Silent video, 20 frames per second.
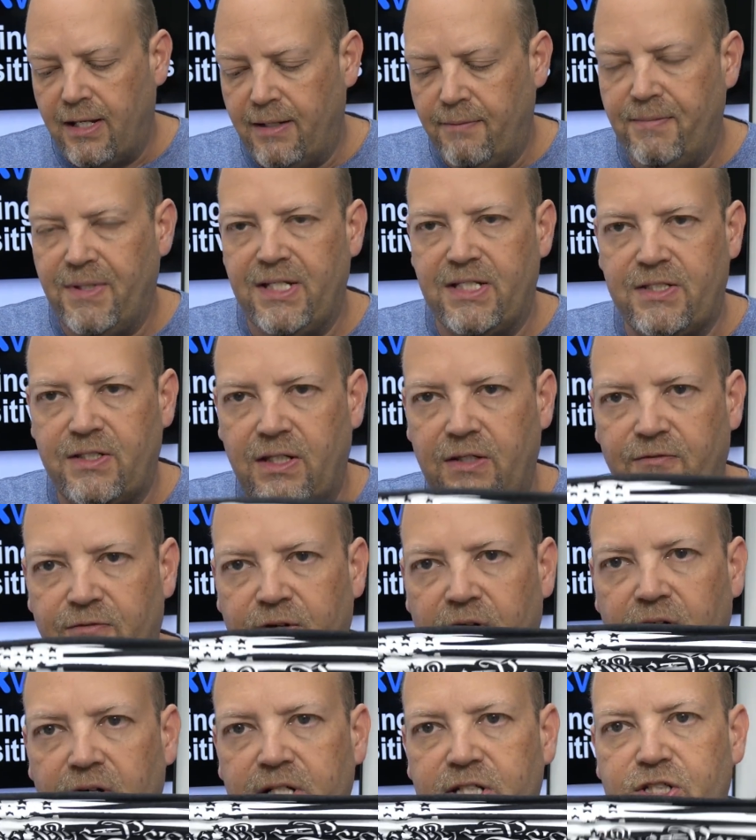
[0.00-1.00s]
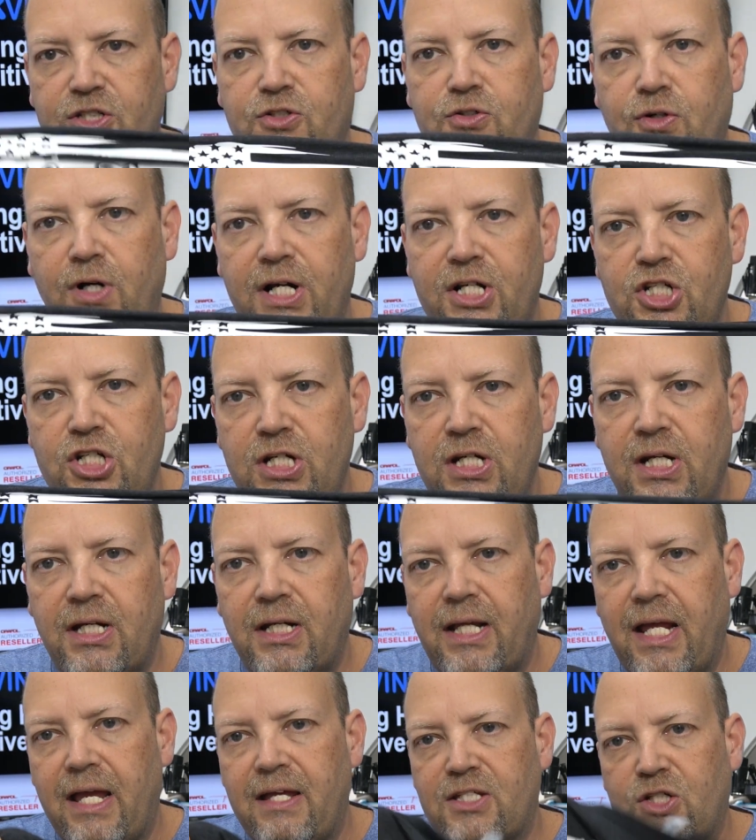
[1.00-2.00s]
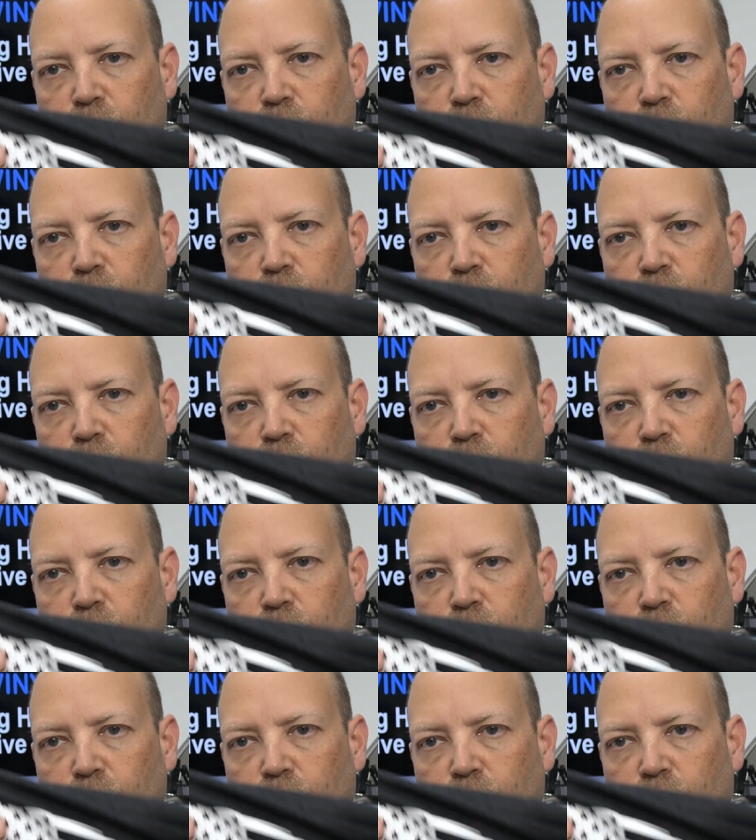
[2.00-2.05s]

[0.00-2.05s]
It's very stretchy. It has